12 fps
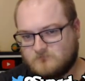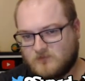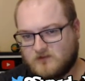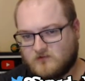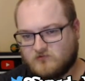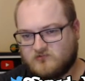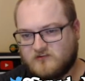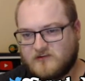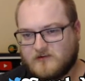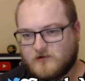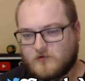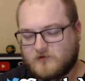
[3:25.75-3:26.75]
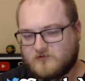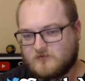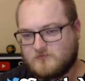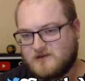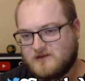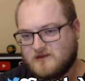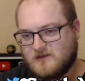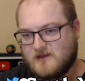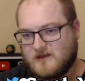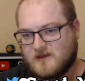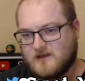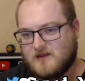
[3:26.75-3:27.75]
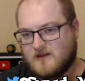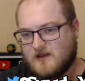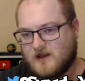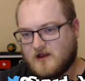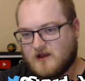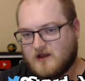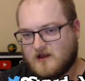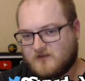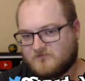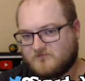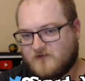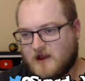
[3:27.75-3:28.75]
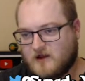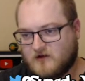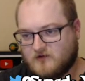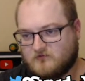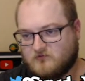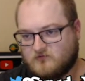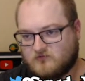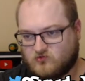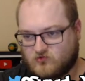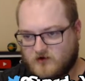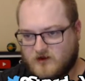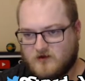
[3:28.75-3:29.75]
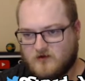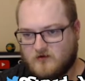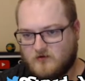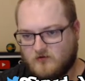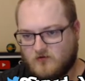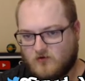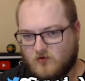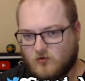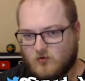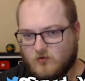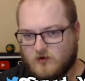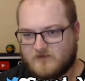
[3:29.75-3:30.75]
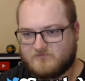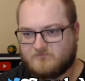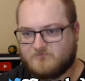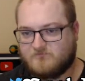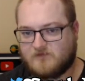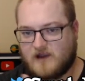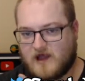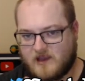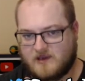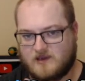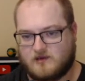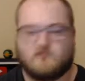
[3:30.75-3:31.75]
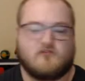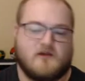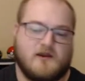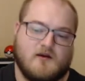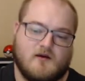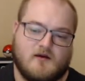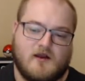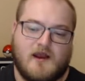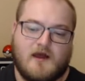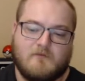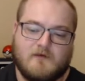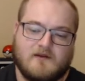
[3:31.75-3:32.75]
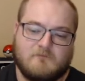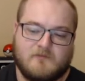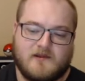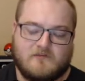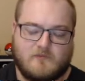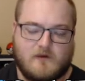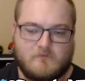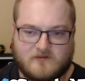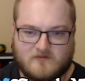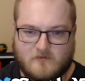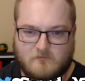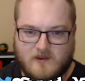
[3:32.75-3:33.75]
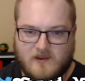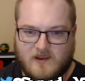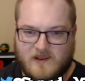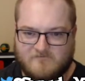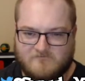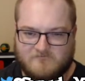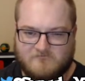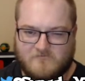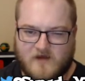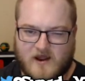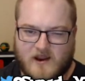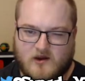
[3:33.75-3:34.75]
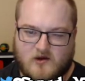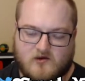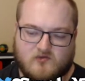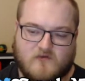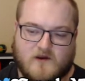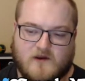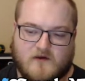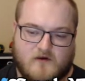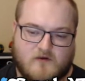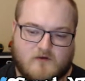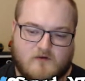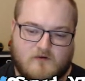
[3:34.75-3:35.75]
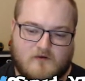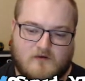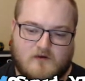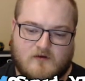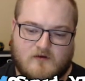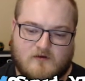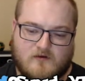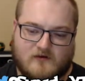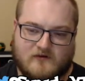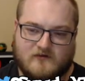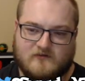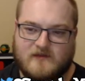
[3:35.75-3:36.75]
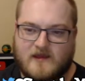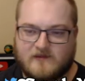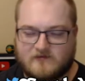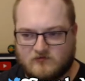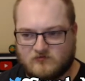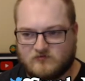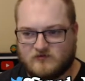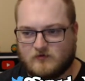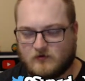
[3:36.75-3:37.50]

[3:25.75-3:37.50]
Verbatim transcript: So she's either going to be uh, a fire trainer or a flying trainer, and I'm gonna place my bets on being a fire trainer because that's interesting.